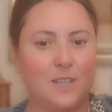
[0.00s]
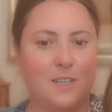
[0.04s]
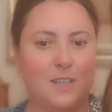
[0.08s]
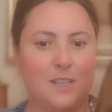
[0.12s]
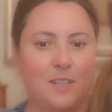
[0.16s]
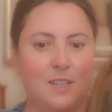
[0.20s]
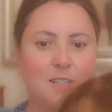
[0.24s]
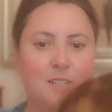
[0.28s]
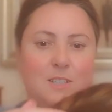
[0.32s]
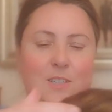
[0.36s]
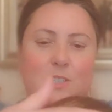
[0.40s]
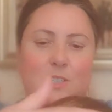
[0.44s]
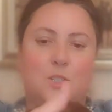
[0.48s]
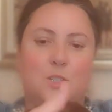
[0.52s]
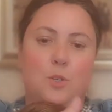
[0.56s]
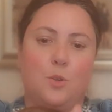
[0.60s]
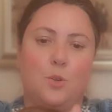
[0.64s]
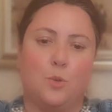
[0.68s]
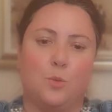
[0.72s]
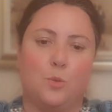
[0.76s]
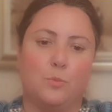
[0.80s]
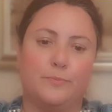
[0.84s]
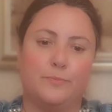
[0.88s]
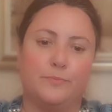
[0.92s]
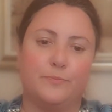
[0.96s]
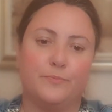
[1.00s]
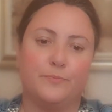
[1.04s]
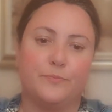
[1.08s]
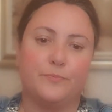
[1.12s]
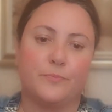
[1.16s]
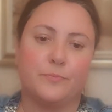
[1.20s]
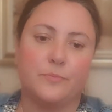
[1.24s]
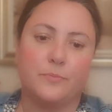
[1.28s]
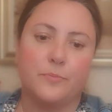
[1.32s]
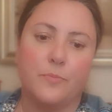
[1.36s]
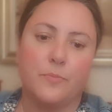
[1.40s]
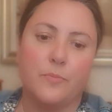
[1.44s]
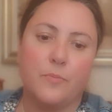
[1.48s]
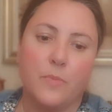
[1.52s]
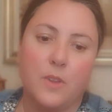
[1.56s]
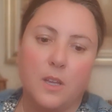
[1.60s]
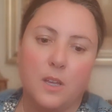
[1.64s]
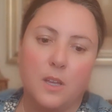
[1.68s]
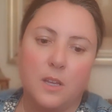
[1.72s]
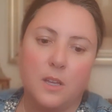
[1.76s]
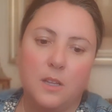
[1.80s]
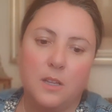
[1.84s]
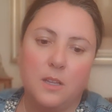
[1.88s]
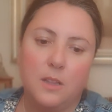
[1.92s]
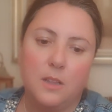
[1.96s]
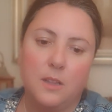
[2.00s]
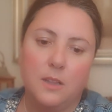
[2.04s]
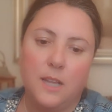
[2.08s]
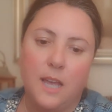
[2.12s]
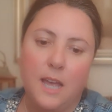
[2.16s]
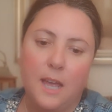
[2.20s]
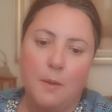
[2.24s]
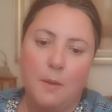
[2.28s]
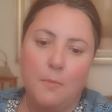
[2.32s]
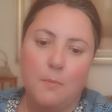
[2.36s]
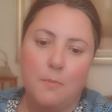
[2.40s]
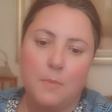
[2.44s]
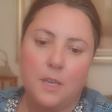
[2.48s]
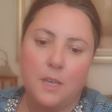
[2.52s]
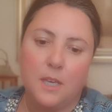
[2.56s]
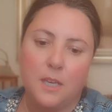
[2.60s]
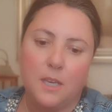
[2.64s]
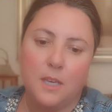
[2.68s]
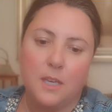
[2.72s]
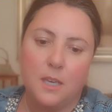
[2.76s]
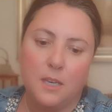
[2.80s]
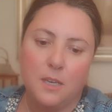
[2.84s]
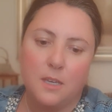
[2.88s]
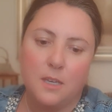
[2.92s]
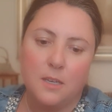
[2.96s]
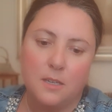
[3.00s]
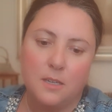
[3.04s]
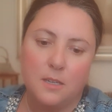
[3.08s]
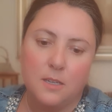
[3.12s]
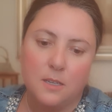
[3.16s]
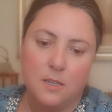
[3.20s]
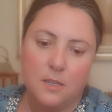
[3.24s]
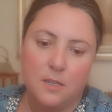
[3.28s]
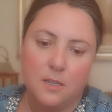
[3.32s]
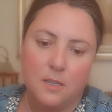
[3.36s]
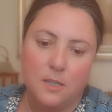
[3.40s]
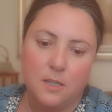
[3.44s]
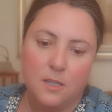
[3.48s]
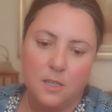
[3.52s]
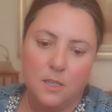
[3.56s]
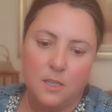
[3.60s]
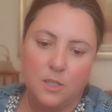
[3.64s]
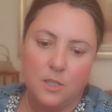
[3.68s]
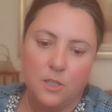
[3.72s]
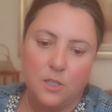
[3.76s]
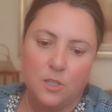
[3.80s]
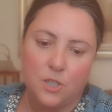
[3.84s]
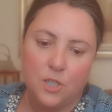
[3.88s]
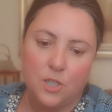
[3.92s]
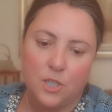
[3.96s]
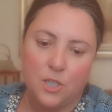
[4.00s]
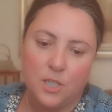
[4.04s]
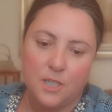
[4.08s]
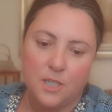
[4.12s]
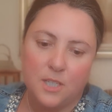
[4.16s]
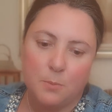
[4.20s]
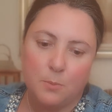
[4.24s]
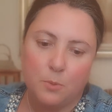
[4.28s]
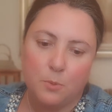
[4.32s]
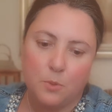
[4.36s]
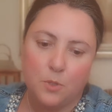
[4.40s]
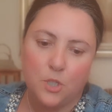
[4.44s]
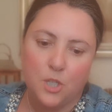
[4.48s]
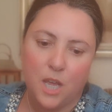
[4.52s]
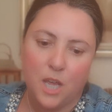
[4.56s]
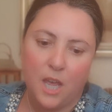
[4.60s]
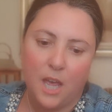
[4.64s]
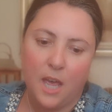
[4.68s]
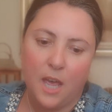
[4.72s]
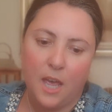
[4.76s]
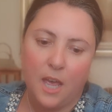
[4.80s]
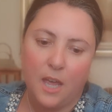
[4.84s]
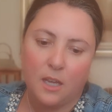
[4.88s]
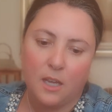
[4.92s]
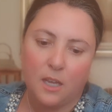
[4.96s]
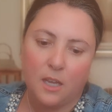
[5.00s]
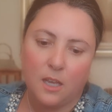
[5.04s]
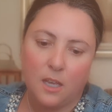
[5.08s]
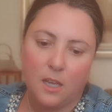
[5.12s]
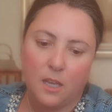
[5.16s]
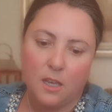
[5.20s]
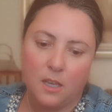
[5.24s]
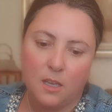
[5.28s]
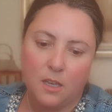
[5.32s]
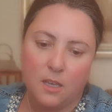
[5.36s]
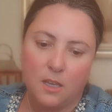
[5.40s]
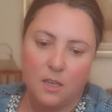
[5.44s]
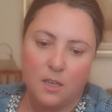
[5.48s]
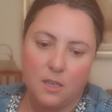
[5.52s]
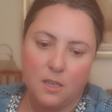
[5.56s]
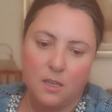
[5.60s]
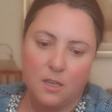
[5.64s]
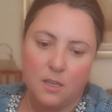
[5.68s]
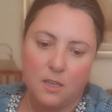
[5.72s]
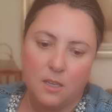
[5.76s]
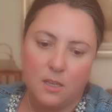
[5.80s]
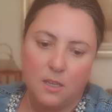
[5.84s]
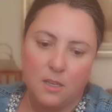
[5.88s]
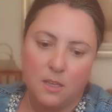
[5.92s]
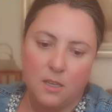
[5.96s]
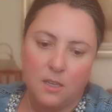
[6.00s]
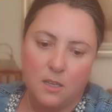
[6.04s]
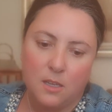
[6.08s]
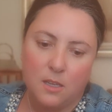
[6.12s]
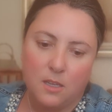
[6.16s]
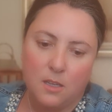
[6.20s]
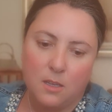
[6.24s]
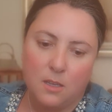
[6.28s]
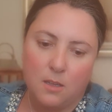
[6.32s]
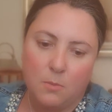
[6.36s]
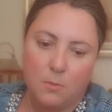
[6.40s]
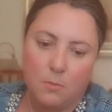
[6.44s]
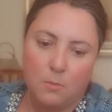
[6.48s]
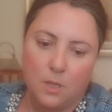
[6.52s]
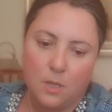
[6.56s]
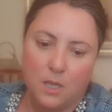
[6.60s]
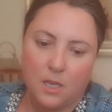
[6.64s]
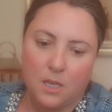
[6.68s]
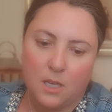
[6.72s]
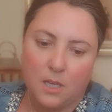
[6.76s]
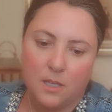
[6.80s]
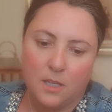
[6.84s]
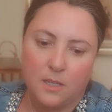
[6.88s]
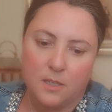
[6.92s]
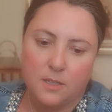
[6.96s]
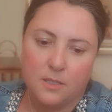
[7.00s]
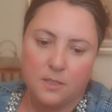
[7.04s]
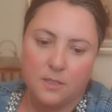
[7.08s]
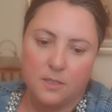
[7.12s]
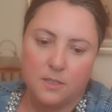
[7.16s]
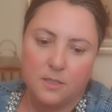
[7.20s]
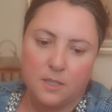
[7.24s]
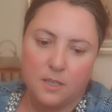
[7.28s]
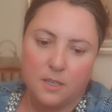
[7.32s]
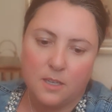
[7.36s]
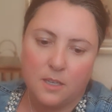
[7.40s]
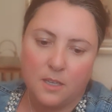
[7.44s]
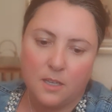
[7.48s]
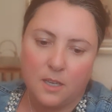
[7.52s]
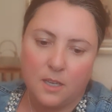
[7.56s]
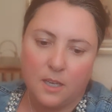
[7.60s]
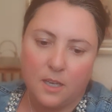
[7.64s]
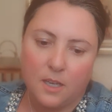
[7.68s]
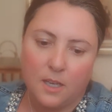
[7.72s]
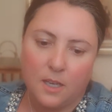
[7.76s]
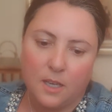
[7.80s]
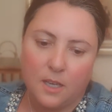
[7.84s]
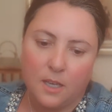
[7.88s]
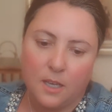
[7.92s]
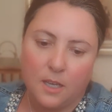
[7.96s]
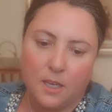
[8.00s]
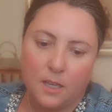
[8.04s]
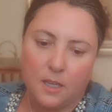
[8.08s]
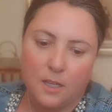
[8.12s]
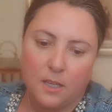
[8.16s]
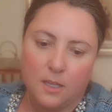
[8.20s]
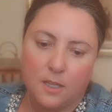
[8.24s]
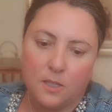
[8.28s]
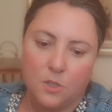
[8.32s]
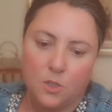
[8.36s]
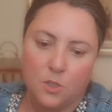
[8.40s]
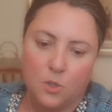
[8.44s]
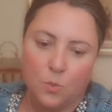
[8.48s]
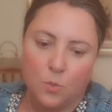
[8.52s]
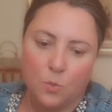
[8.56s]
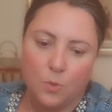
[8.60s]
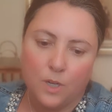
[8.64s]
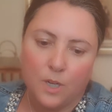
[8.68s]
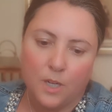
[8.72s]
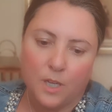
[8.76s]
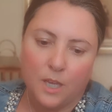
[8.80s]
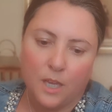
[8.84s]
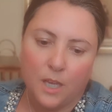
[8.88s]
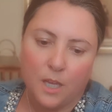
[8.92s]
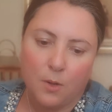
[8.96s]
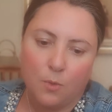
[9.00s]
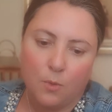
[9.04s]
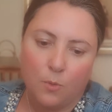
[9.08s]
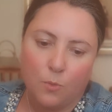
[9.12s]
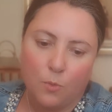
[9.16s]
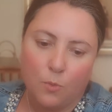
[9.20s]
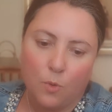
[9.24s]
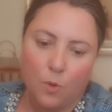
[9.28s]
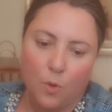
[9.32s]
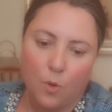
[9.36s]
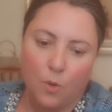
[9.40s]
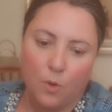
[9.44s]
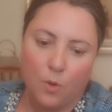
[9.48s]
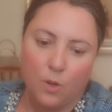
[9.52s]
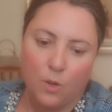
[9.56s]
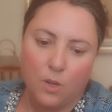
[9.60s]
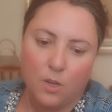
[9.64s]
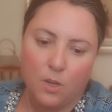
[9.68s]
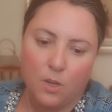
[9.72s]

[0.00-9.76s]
So let me just double check because I don't want to get it wrong.